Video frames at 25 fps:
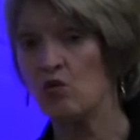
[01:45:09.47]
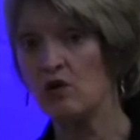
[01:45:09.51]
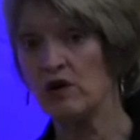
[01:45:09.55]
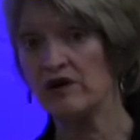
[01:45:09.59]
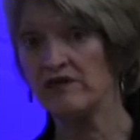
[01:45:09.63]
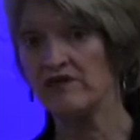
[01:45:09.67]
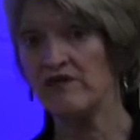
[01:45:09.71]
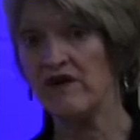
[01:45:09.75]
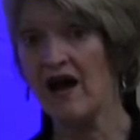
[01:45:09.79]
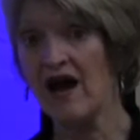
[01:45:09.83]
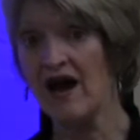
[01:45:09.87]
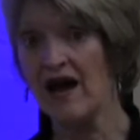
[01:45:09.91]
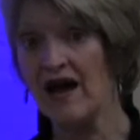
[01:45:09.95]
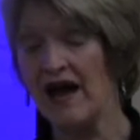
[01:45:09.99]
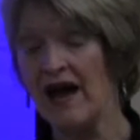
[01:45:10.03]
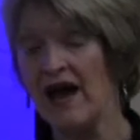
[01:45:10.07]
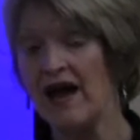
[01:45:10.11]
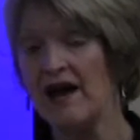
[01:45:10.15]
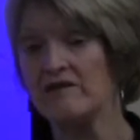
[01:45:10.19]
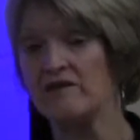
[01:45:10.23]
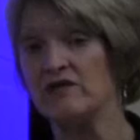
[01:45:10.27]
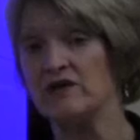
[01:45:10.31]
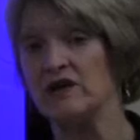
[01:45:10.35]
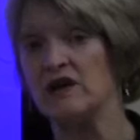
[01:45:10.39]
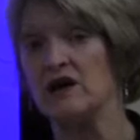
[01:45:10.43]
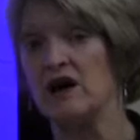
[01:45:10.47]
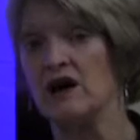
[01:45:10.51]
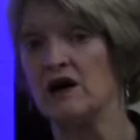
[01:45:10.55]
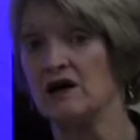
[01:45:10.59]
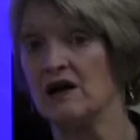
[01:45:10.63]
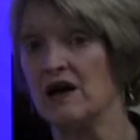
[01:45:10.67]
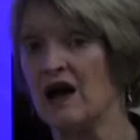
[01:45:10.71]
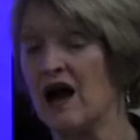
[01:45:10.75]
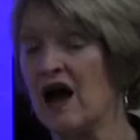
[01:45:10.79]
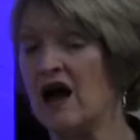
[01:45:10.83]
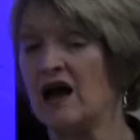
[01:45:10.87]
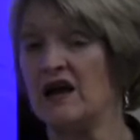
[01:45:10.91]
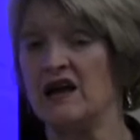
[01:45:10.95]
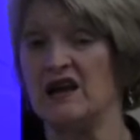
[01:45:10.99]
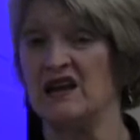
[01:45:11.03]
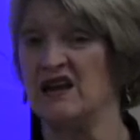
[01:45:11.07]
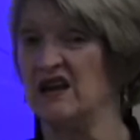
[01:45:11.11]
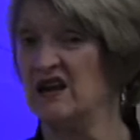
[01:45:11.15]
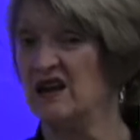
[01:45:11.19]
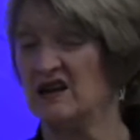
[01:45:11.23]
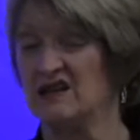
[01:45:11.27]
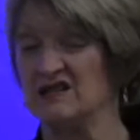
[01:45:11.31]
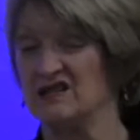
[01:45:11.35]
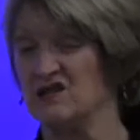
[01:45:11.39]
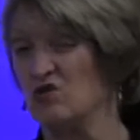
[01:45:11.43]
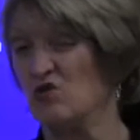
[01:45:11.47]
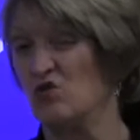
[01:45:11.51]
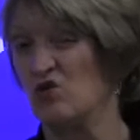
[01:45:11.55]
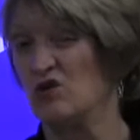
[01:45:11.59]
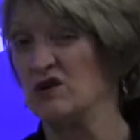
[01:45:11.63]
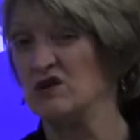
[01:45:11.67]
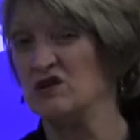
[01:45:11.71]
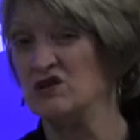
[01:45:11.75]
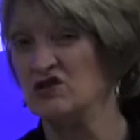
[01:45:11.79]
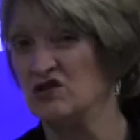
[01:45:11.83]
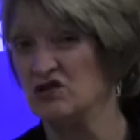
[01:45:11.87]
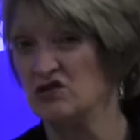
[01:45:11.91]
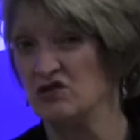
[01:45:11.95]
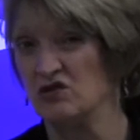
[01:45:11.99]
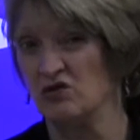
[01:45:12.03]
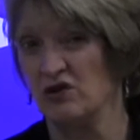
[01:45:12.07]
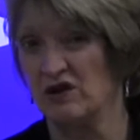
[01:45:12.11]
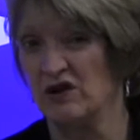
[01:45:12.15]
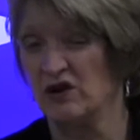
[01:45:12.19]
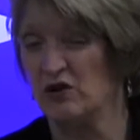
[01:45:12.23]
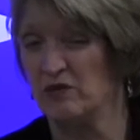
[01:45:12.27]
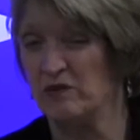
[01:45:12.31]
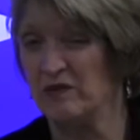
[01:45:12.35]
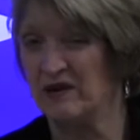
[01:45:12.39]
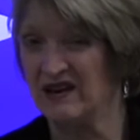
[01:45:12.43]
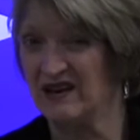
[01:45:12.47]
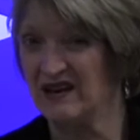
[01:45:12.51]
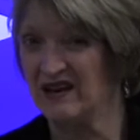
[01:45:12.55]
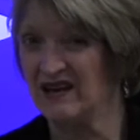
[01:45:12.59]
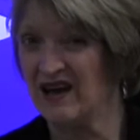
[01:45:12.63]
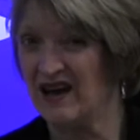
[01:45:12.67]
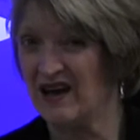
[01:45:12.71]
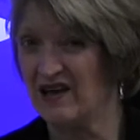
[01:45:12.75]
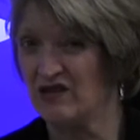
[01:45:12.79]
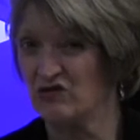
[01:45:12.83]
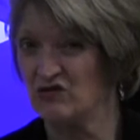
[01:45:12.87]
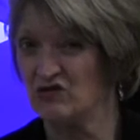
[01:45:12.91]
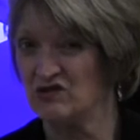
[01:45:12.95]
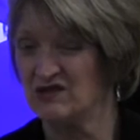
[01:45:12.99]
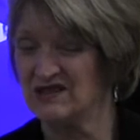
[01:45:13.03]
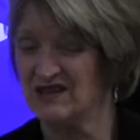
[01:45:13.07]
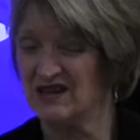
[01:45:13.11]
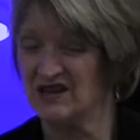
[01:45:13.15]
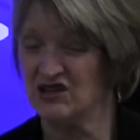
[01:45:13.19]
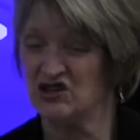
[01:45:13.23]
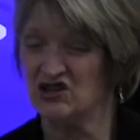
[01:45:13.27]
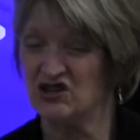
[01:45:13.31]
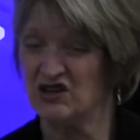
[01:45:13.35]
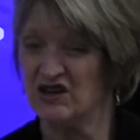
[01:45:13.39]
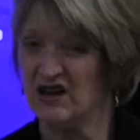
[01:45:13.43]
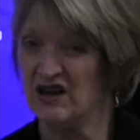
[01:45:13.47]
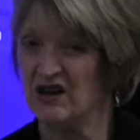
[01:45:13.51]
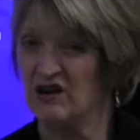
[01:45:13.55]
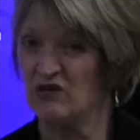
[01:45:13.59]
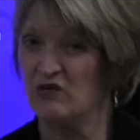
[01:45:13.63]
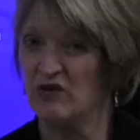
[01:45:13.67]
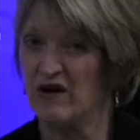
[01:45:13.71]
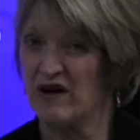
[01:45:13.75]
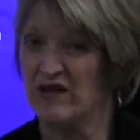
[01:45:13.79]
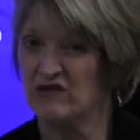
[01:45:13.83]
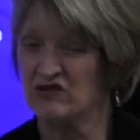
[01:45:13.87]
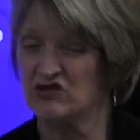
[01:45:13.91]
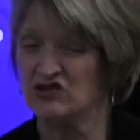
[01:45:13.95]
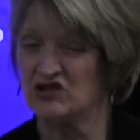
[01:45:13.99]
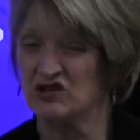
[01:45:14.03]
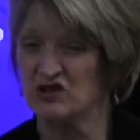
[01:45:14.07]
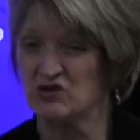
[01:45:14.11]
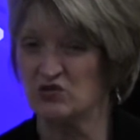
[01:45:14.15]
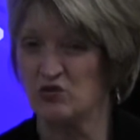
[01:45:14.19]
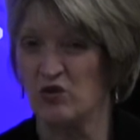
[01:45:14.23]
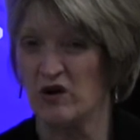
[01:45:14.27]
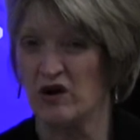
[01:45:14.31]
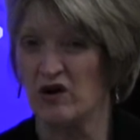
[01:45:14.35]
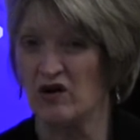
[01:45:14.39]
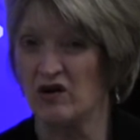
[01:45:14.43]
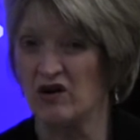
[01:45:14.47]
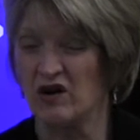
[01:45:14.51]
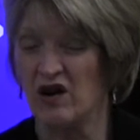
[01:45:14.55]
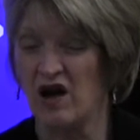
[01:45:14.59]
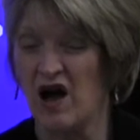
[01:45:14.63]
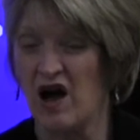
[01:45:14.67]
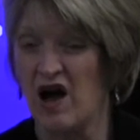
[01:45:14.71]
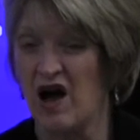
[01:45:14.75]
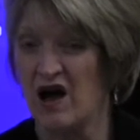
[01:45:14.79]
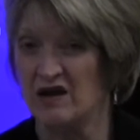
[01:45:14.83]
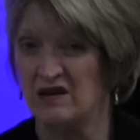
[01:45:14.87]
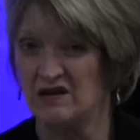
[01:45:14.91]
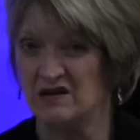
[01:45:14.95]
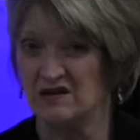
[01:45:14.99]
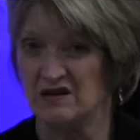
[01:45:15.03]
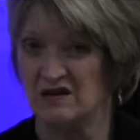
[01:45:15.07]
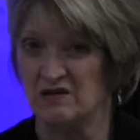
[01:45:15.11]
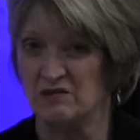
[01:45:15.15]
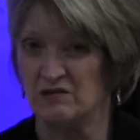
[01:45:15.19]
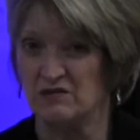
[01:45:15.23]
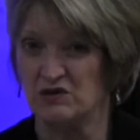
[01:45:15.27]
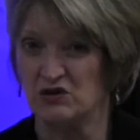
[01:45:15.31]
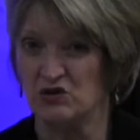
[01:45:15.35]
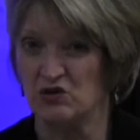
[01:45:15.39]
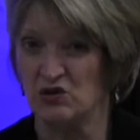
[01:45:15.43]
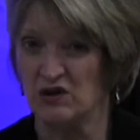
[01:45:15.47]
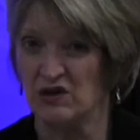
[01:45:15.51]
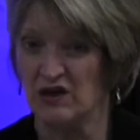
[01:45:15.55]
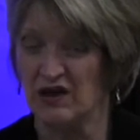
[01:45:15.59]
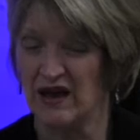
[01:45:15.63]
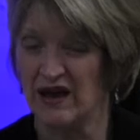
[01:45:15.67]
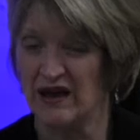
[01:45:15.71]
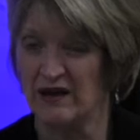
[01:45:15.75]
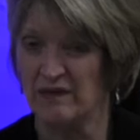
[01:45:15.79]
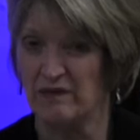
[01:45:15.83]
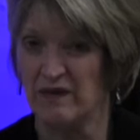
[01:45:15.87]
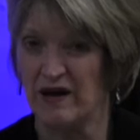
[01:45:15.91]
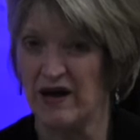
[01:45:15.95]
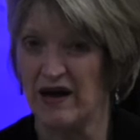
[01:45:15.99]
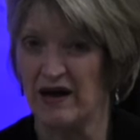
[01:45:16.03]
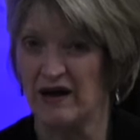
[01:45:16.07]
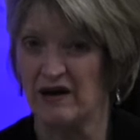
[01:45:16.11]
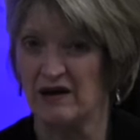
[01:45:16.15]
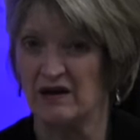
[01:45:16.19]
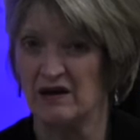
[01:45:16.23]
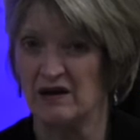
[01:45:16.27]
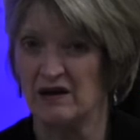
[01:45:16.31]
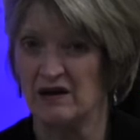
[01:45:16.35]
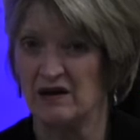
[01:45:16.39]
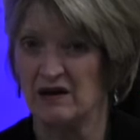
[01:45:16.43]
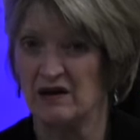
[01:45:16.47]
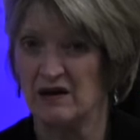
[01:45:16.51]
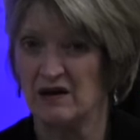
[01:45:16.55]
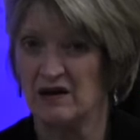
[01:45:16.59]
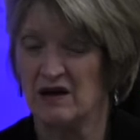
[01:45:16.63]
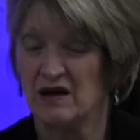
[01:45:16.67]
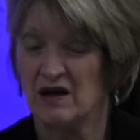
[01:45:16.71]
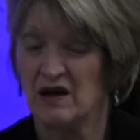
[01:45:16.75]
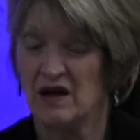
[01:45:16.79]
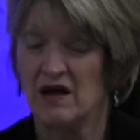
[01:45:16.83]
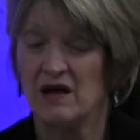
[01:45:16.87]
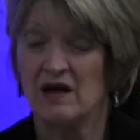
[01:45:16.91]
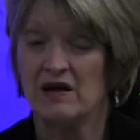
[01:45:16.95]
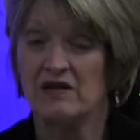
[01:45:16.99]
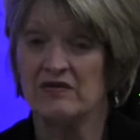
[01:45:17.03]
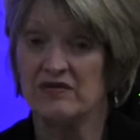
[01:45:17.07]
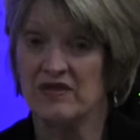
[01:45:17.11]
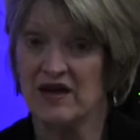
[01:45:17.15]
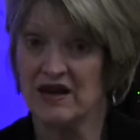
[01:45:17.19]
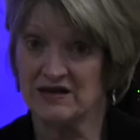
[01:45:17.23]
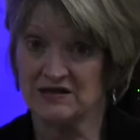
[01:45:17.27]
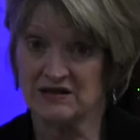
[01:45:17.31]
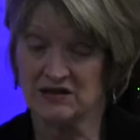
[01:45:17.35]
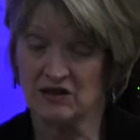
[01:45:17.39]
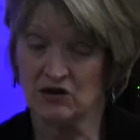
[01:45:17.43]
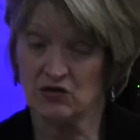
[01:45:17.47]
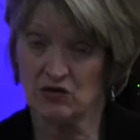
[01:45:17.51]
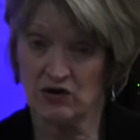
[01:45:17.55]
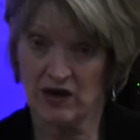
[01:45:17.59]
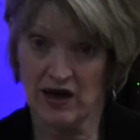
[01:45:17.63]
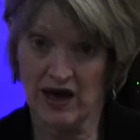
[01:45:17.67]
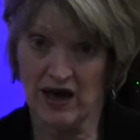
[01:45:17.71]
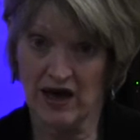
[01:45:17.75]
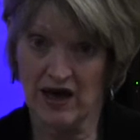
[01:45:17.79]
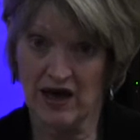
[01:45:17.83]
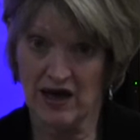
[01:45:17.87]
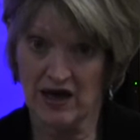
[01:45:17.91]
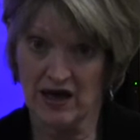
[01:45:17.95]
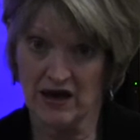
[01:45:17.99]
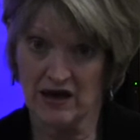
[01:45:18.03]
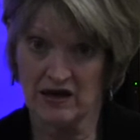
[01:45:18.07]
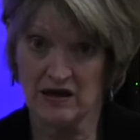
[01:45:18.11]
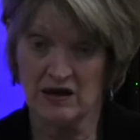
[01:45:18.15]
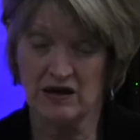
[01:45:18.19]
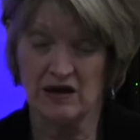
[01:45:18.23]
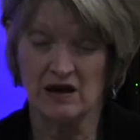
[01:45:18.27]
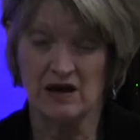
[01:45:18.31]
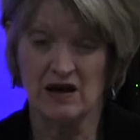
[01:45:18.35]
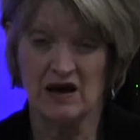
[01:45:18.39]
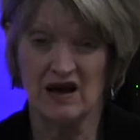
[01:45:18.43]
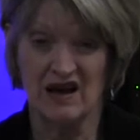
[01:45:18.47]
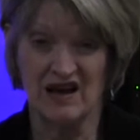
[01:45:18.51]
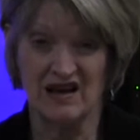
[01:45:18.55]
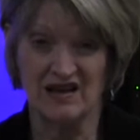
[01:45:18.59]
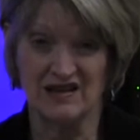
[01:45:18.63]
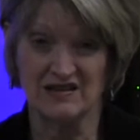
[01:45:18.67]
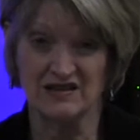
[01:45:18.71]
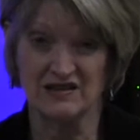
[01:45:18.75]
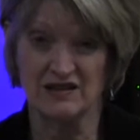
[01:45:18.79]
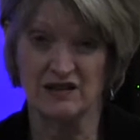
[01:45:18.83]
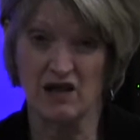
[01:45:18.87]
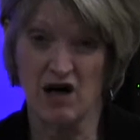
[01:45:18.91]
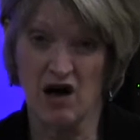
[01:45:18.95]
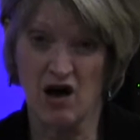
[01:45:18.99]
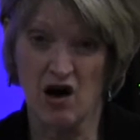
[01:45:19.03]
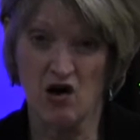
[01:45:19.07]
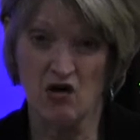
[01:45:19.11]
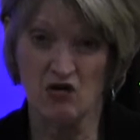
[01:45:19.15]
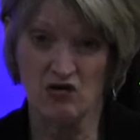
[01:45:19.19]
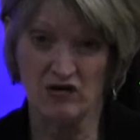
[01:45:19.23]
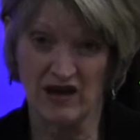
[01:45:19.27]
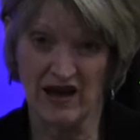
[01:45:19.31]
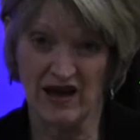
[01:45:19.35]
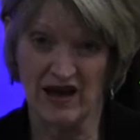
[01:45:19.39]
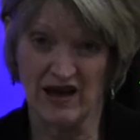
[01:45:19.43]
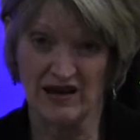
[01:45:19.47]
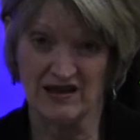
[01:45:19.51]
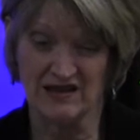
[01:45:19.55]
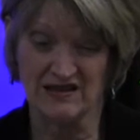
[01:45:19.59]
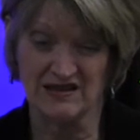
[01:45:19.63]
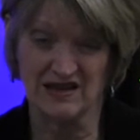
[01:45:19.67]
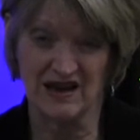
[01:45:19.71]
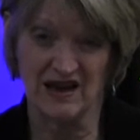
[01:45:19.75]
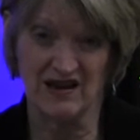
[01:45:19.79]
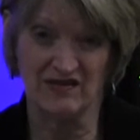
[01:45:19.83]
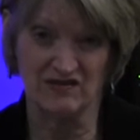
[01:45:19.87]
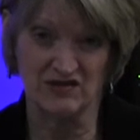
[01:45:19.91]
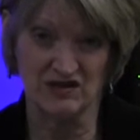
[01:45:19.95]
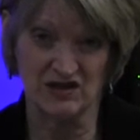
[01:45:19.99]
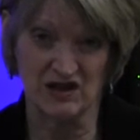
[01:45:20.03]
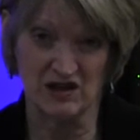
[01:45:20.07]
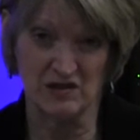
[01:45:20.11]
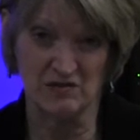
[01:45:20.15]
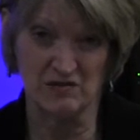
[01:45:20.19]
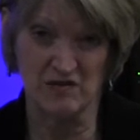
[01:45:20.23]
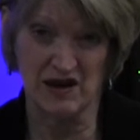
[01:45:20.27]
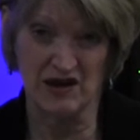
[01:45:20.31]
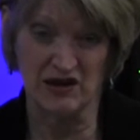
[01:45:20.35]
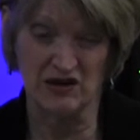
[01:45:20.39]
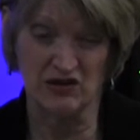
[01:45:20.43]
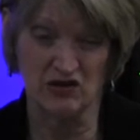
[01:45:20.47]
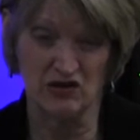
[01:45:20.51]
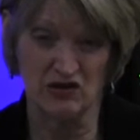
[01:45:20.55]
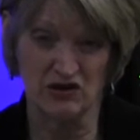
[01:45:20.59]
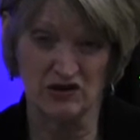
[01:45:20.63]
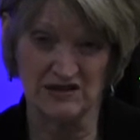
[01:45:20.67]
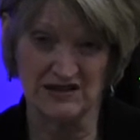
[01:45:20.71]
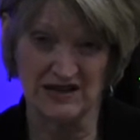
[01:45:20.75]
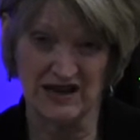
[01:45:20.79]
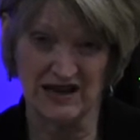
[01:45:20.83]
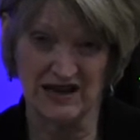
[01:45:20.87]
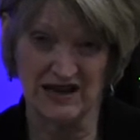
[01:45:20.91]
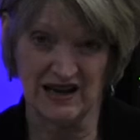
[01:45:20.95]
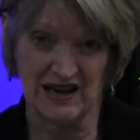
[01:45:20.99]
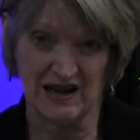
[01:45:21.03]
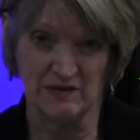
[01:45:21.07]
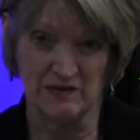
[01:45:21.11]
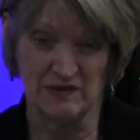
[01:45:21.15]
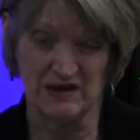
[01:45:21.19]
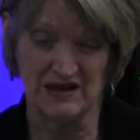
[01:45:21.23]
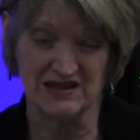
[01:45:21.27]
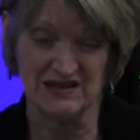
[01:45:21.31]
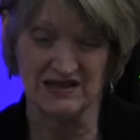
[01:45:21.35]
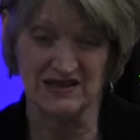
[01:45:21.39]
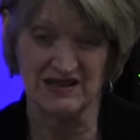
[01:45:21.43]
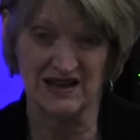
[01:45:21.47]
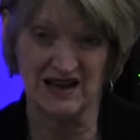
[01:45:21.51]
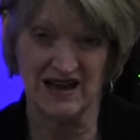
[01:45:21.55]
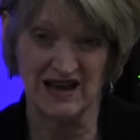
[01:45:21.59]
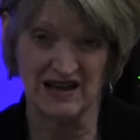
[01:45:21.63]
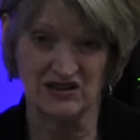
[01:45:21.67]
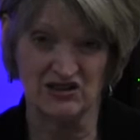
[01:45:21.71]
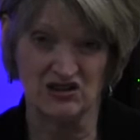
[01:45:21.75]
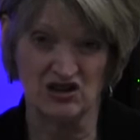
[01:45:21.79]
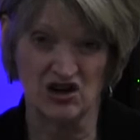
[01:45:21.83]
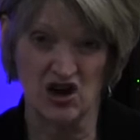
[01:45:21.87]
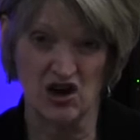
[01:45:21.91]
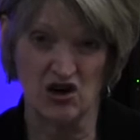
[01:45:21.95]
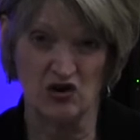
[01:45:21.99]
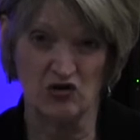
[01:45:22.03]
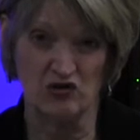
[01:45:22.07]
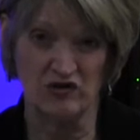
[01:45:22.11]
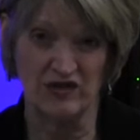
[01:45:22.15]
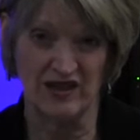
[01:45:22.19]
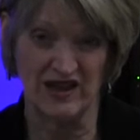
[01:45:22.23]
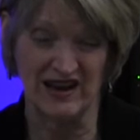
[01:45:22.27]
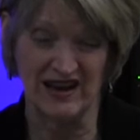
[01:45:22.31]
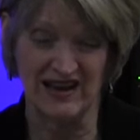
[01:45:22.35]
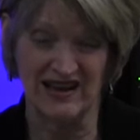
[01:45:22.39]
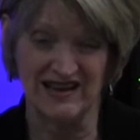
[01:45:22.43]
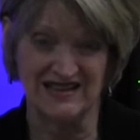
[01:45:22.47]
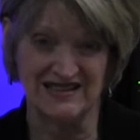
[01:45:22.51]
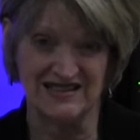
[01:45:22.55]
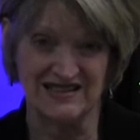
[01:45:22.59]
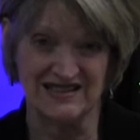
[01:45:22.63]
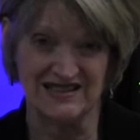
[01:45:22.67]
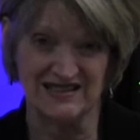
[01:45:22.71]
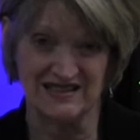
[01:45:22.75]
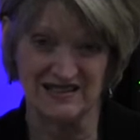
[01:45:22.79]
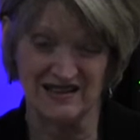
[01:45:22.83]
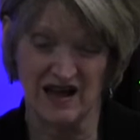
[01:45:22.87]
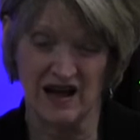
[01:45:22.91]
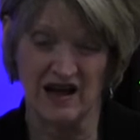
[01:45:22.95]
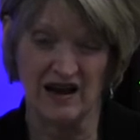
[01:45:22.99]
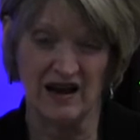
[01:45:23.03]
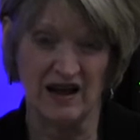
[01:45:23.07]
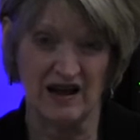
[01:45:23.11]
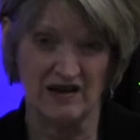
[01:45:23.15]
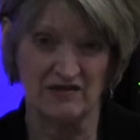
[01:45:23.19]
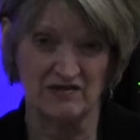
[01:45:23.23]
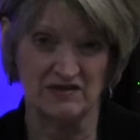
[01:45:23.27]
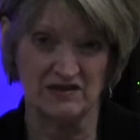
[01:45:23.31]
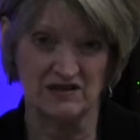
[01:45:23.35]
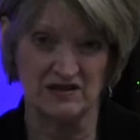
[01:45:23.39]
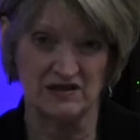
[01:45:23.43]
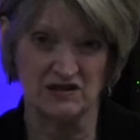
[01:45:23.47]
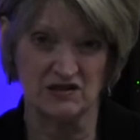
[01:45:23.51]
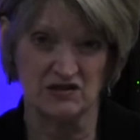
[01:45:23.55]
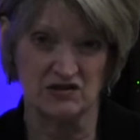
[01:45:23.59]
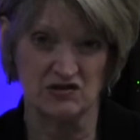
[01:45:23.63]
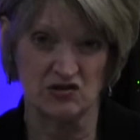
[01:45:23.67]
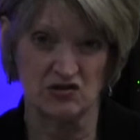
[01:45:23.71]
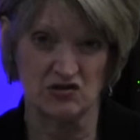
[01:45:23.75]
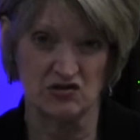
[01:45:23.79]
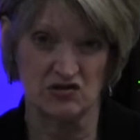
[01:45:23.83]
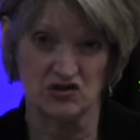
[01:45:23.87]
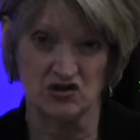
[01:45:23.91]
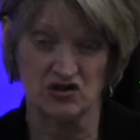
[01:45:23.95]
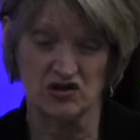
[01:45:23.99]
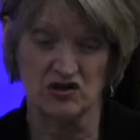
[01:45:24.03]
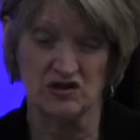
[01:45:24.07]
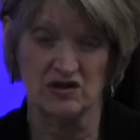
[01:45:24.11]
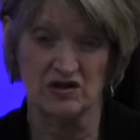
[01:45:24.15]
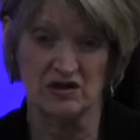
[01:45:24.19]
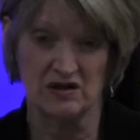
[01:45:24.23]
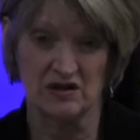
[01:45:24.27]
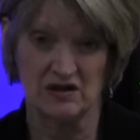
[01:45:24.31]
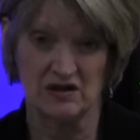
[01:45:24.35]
What if I have a young guy and he doesn't want to do intermittent catheterization? He'd rather just wear a condom to a leg bag. That's okay as long as I've done my urodynamics and I know that he does not have dyssynergia.